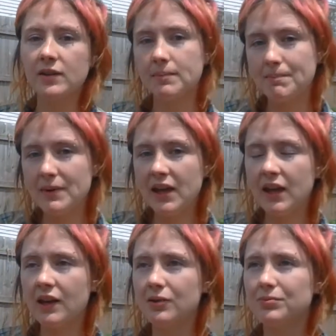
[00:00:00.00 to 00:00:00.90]

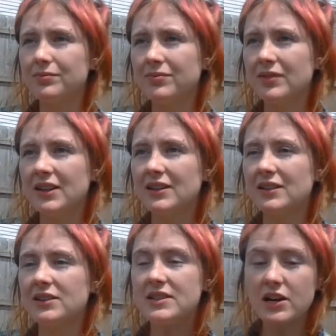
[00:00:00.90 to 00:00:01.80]
me,
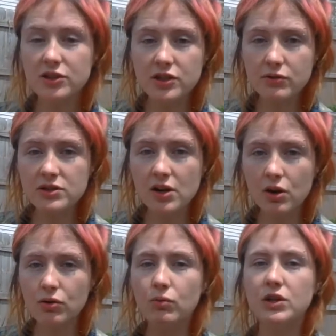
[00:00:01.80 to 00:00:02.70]
Dr.
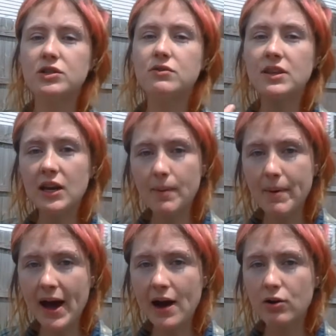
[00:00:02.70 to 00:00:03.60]
So-and-so, what do you think
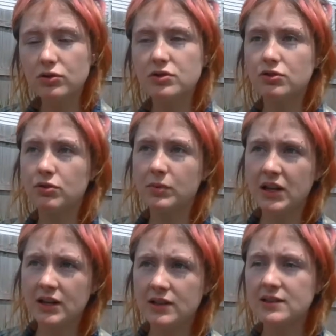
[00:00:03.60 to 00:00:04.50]
about social
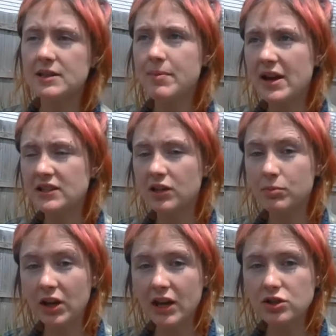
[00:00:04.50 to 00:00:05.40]
media's impact on
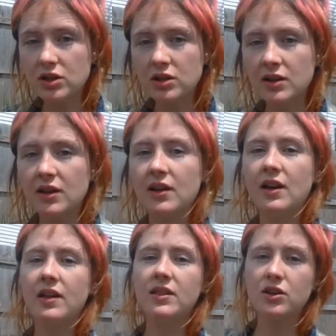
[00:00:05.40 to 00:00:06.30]
communication?
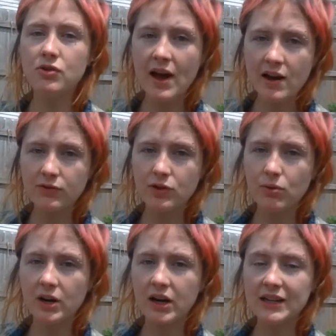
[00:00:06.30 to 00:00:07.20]
And then you have your